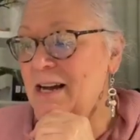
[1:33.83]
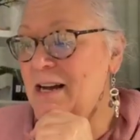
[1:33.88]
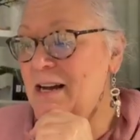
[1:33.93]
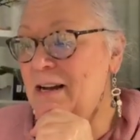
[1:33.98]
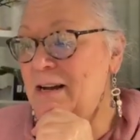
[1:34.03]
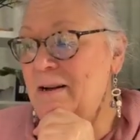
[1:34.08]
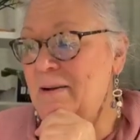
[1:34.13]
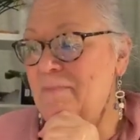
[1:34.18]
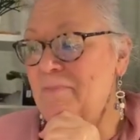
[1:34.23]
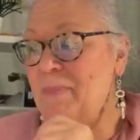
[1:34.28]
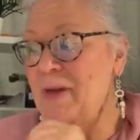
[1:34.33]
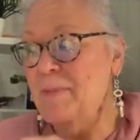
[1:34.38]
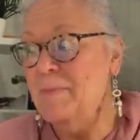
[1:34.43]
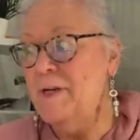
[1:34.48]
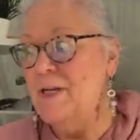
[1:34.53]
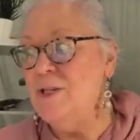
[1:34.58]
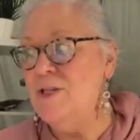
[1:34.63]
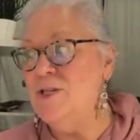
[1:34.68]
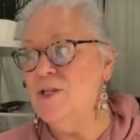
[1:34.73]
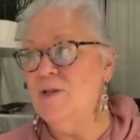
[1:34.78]
I'm
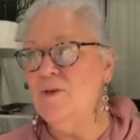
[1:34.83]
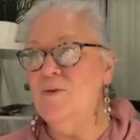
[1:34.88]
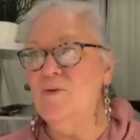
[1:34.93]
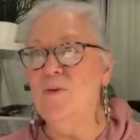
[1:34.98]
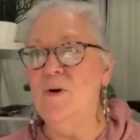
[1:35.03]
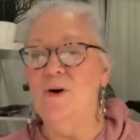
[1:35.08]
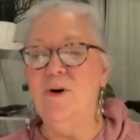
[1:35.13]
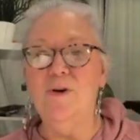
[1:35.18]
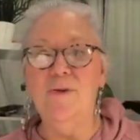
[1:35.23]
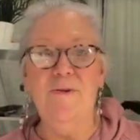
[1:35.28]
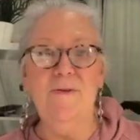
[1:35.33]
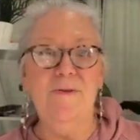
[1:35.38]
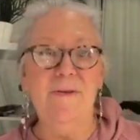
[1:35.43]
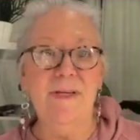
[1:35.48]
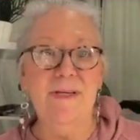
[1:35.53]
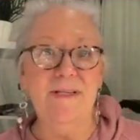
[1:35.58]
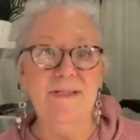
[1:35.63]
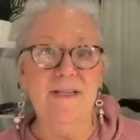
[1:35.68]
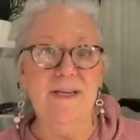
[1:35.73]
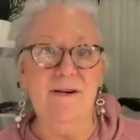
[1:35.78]
going to do all the
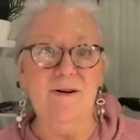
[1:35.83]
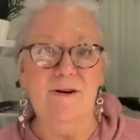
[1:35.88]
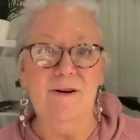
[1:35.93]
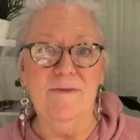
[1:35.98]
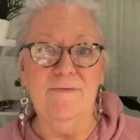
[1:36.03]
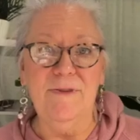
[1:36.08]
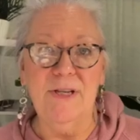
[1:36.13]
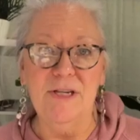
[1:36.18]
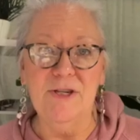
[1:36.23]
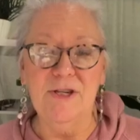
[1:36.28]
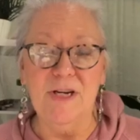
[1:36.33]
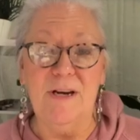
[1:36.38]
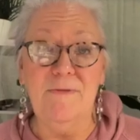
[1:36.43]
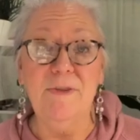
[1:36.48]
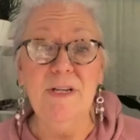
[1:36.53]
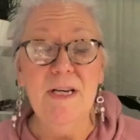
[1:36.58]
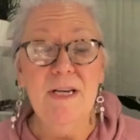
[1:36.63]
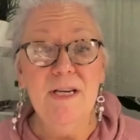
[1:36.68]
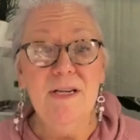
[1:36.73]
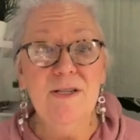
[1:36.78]
things that are flex shaft.